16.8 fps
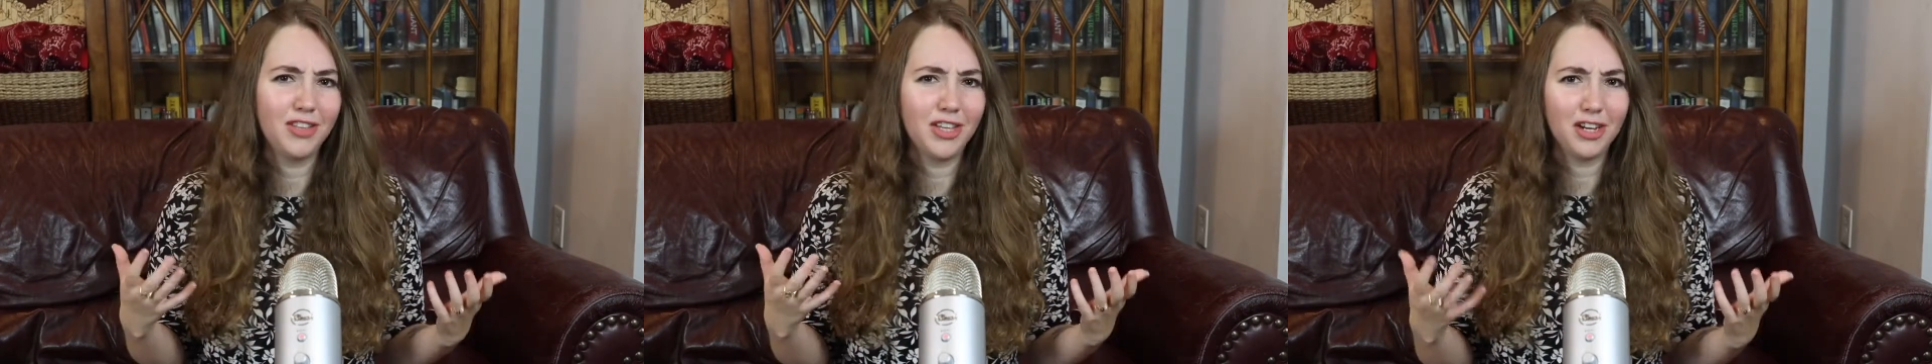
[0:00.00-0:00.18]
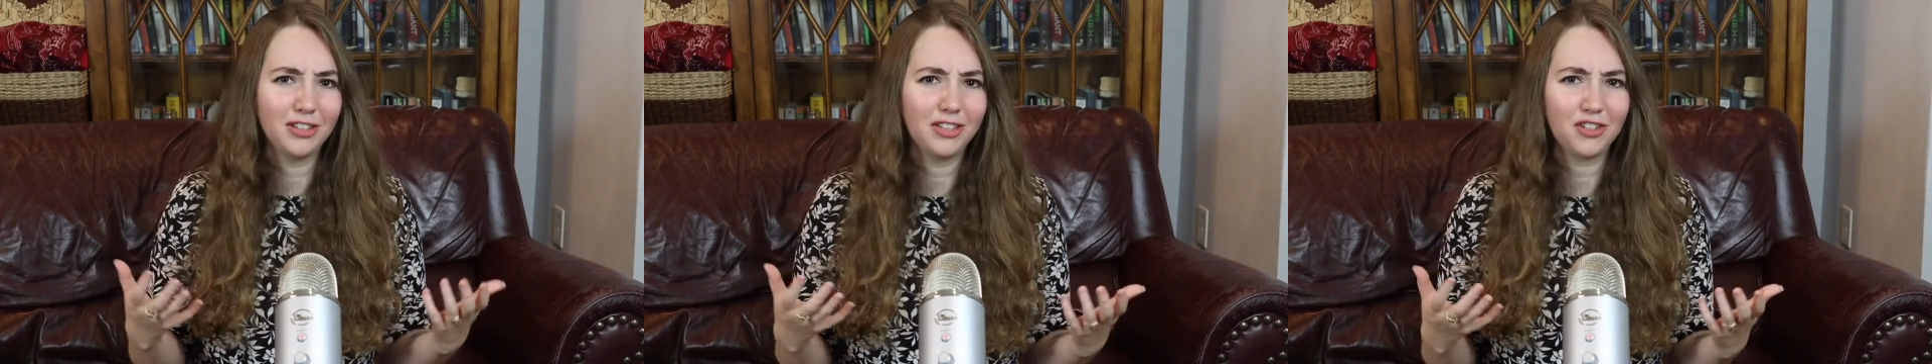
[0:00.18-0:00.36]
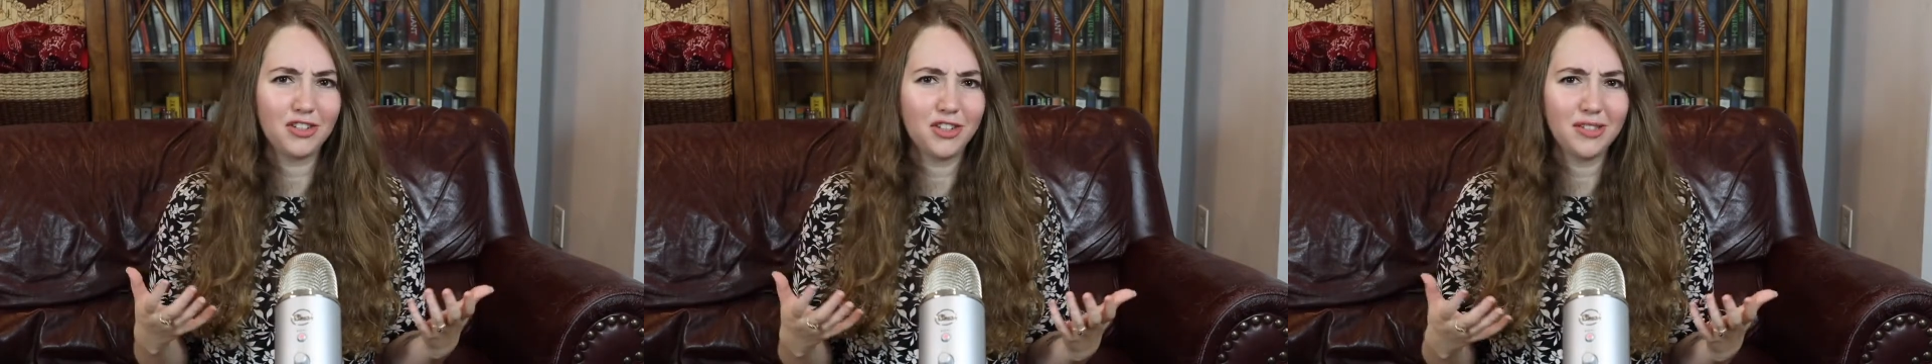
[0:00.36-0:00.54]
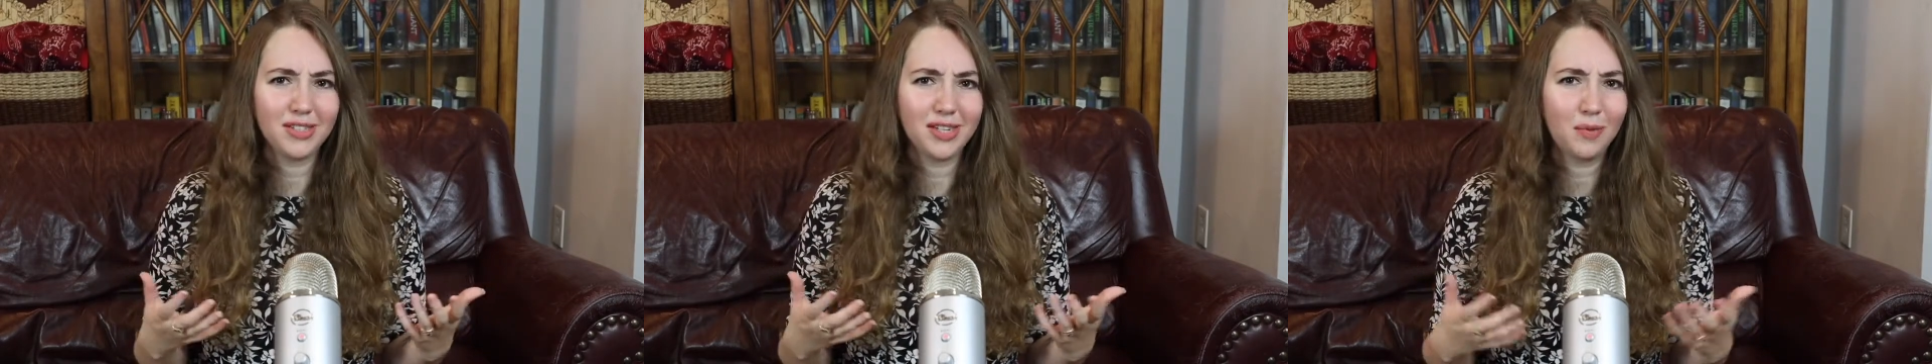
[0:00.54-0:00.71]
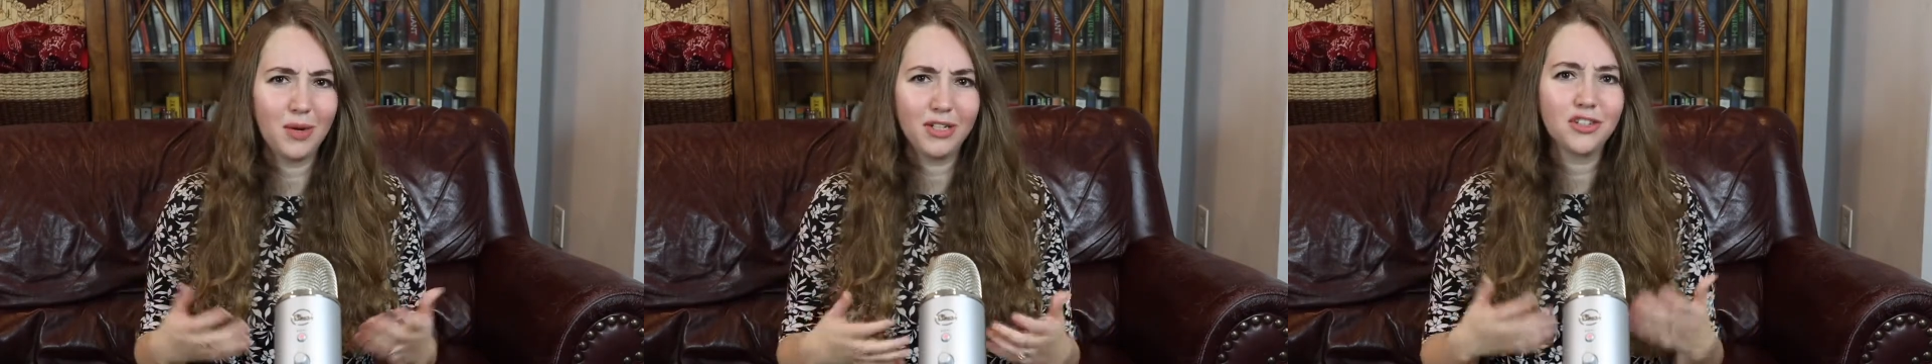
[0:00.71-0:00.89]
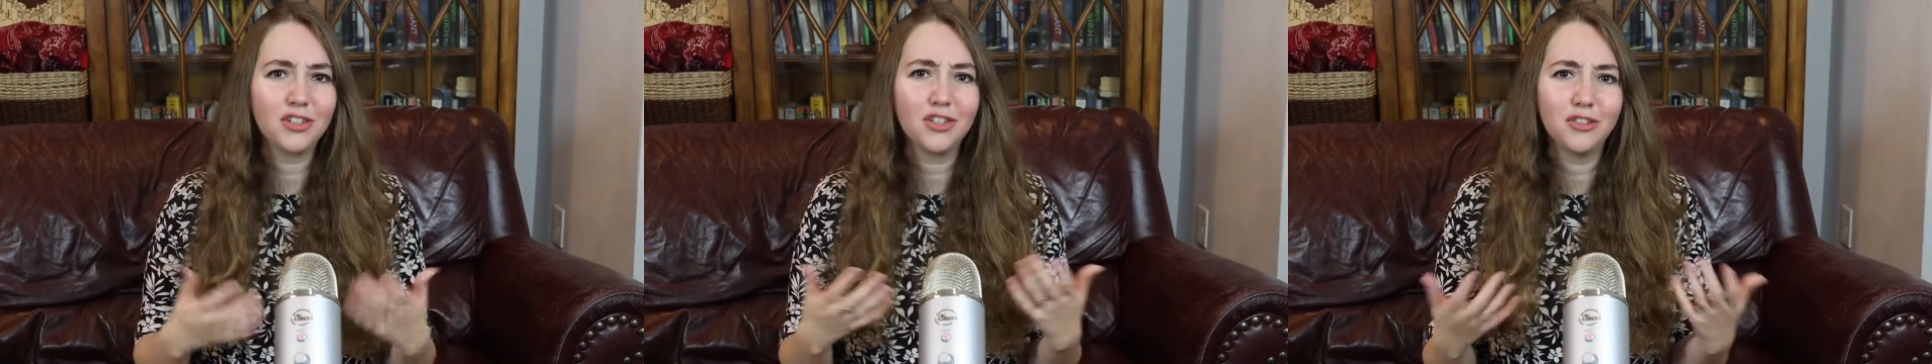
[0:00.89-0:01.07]
auditions I
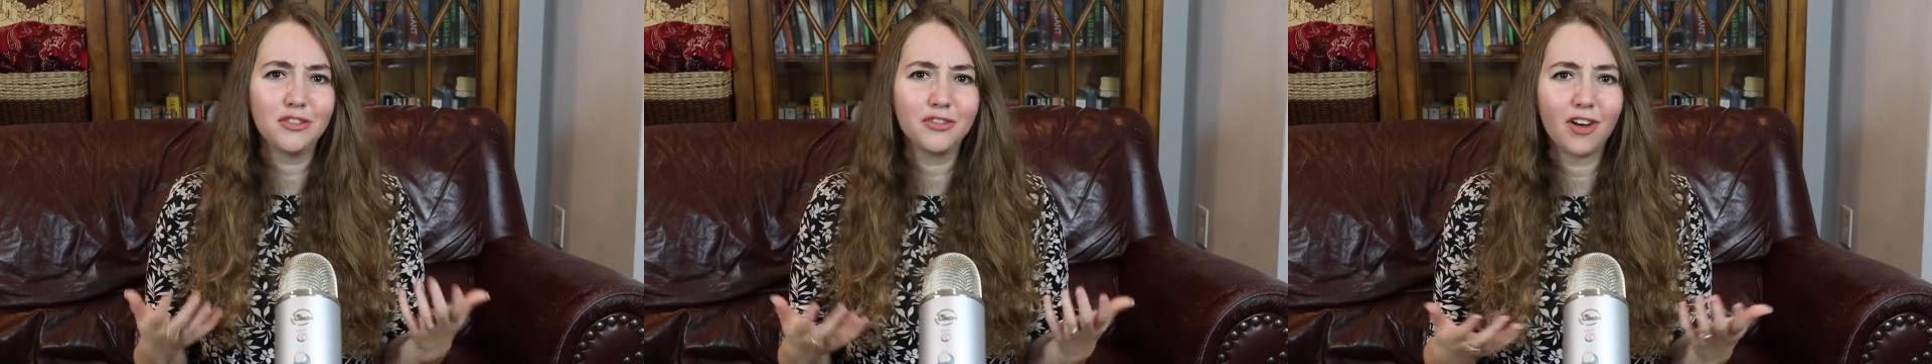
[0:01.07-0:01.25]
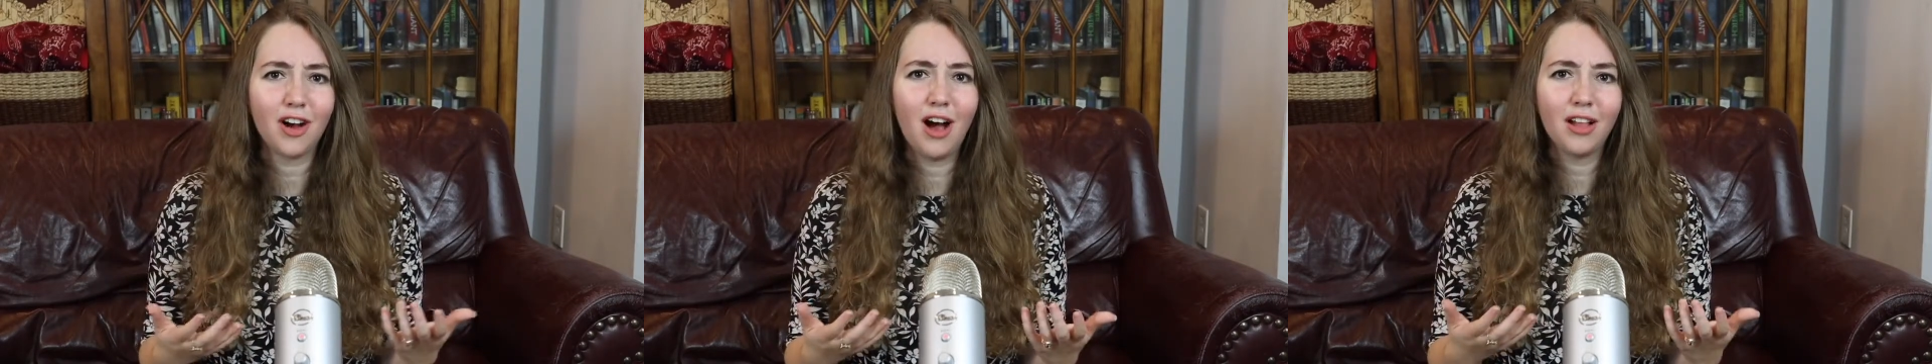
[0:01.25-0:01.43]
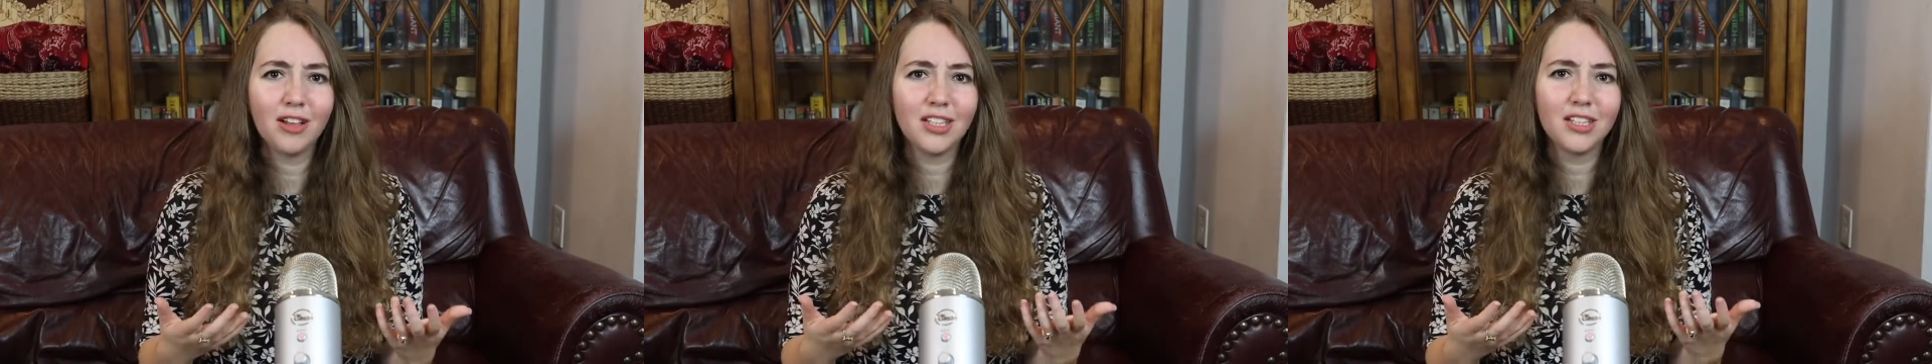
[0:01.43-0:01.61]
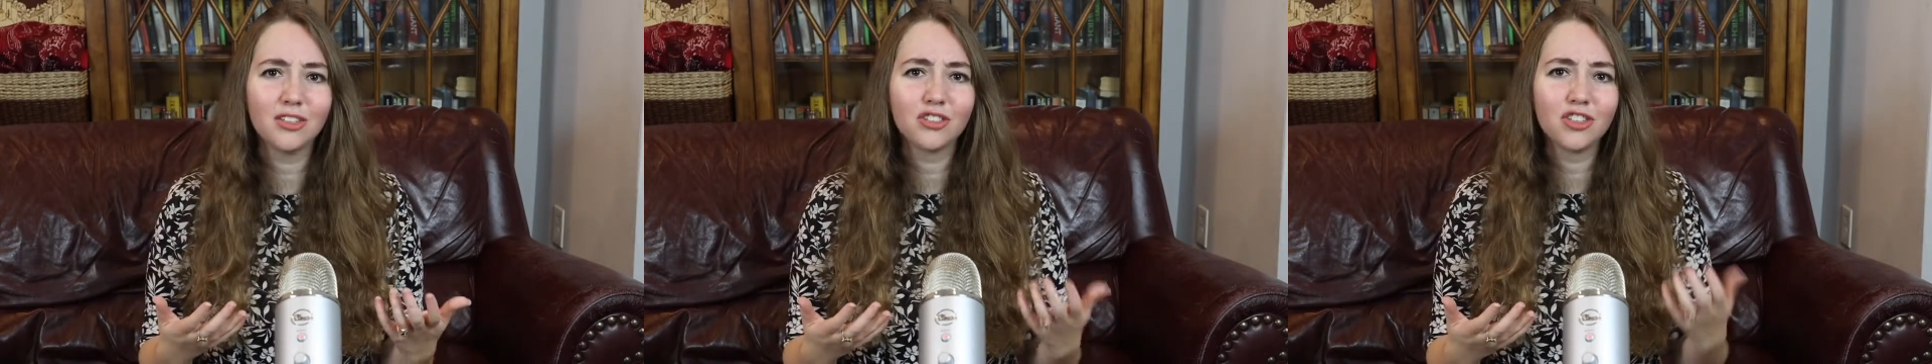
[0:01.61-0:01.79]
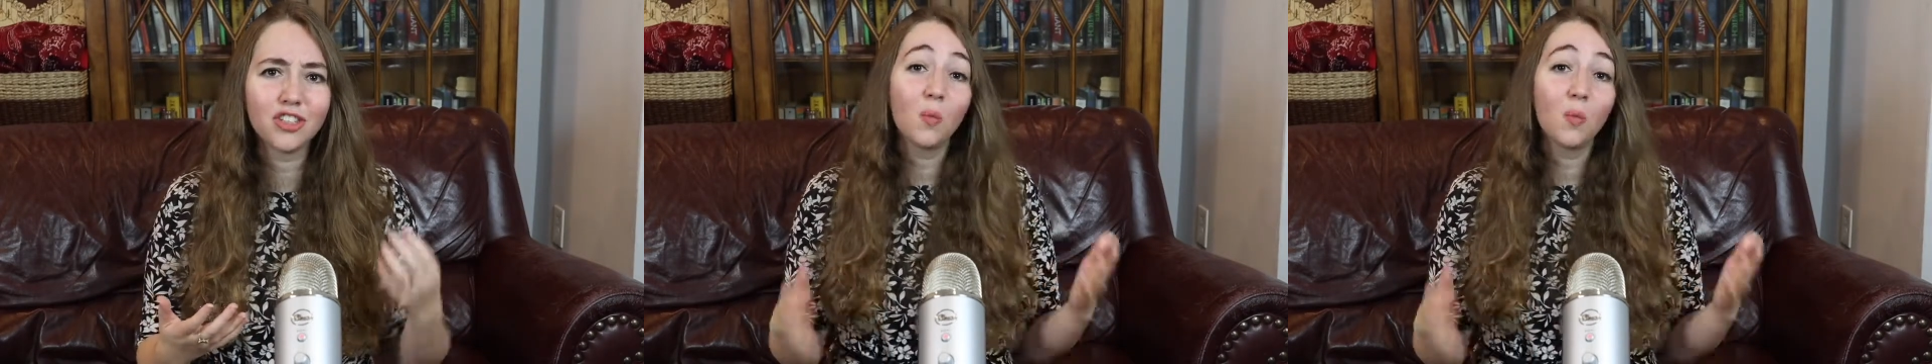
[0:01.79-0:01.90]
went to for college,